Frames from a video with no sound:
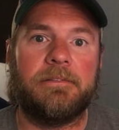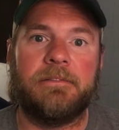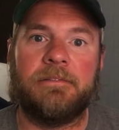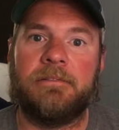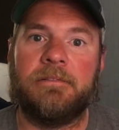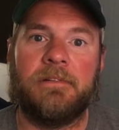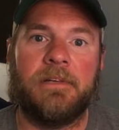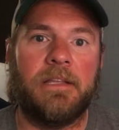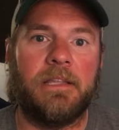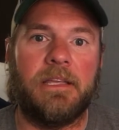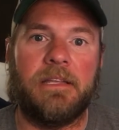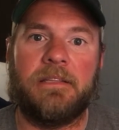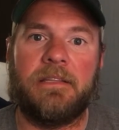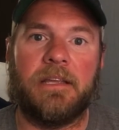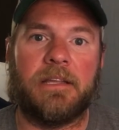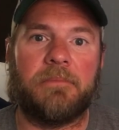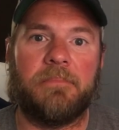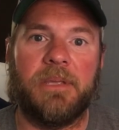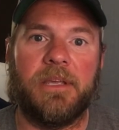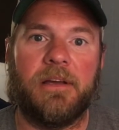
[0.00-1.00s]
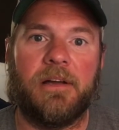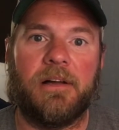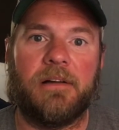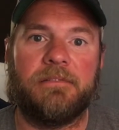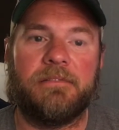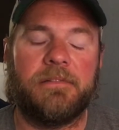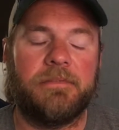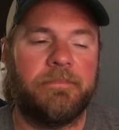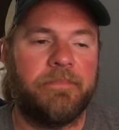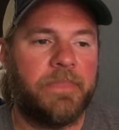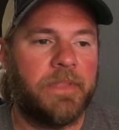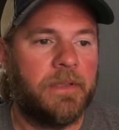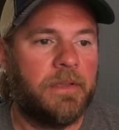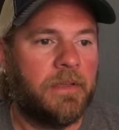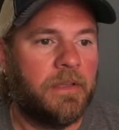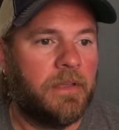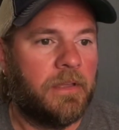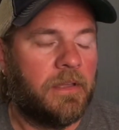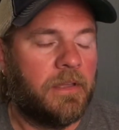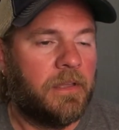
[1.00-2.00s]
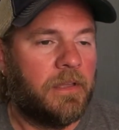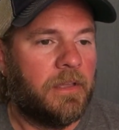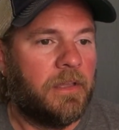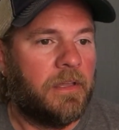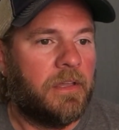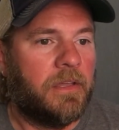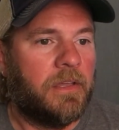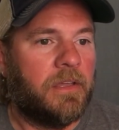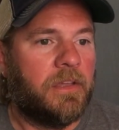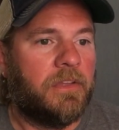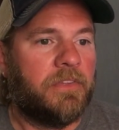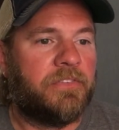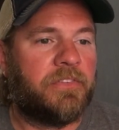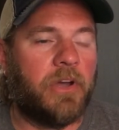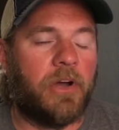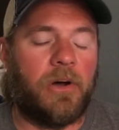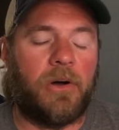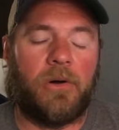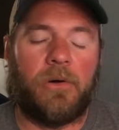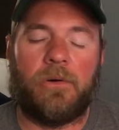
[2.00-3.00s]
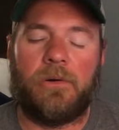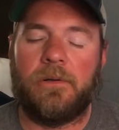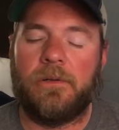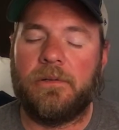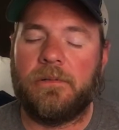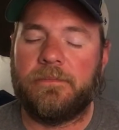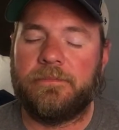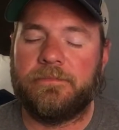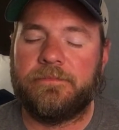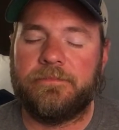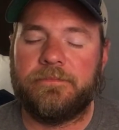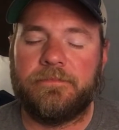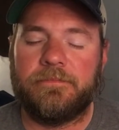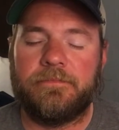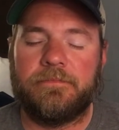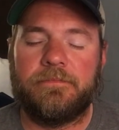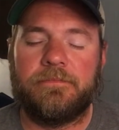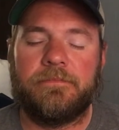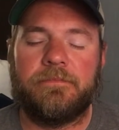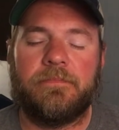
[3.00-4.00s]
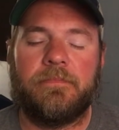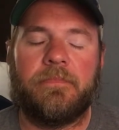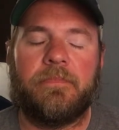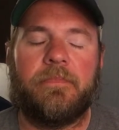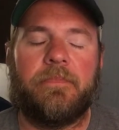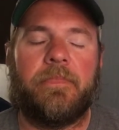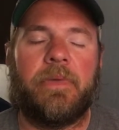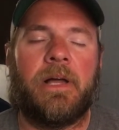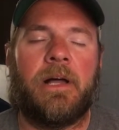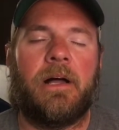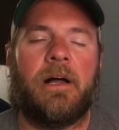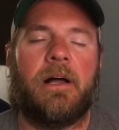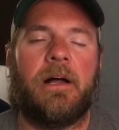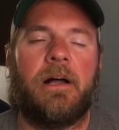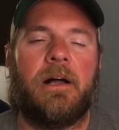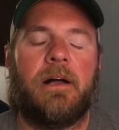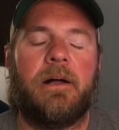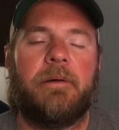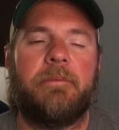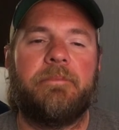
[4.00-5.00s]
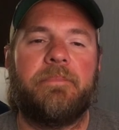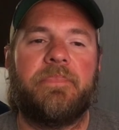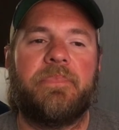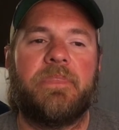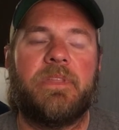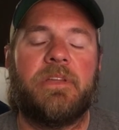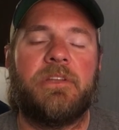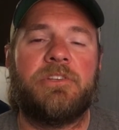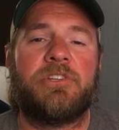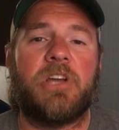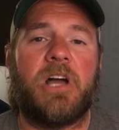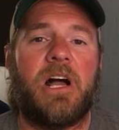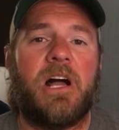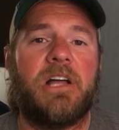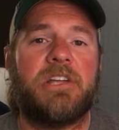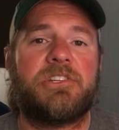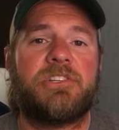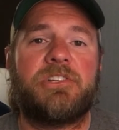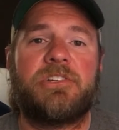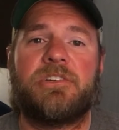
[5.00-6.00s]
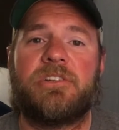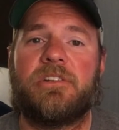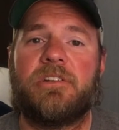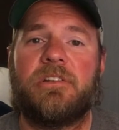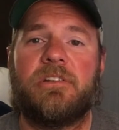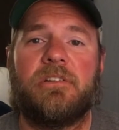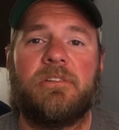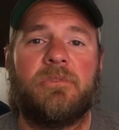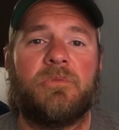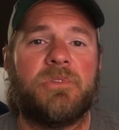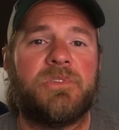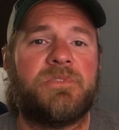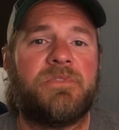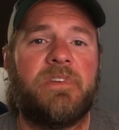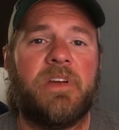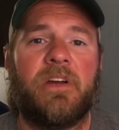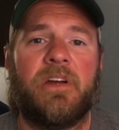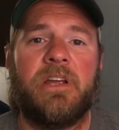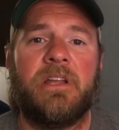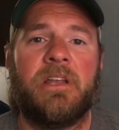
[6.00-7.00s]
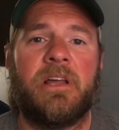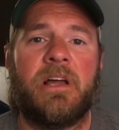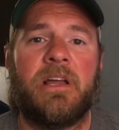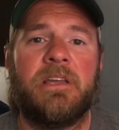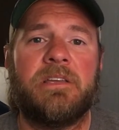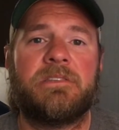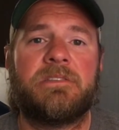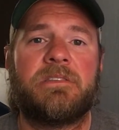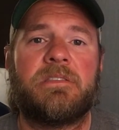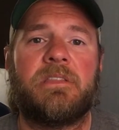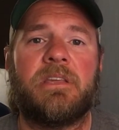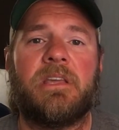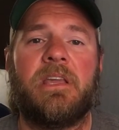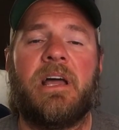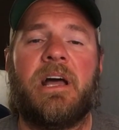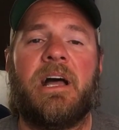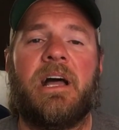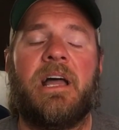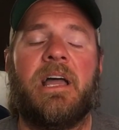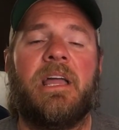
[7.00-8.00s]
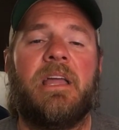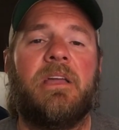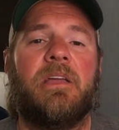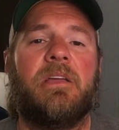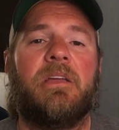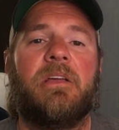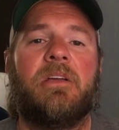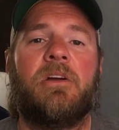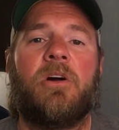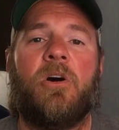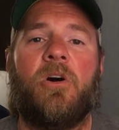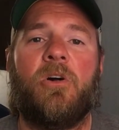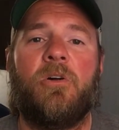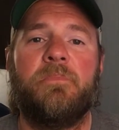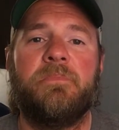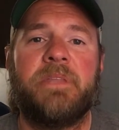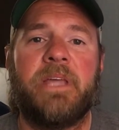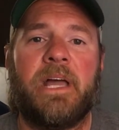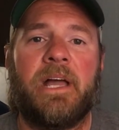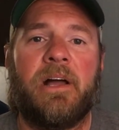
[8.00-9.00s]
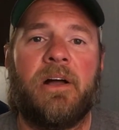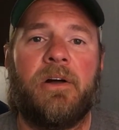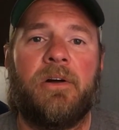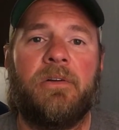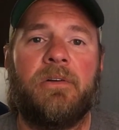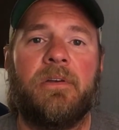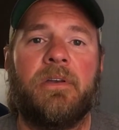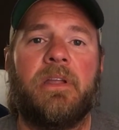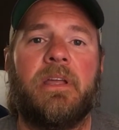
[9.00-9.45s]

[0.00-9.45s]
really ticked me off. So uh, Josh was very nice. The guy calmed down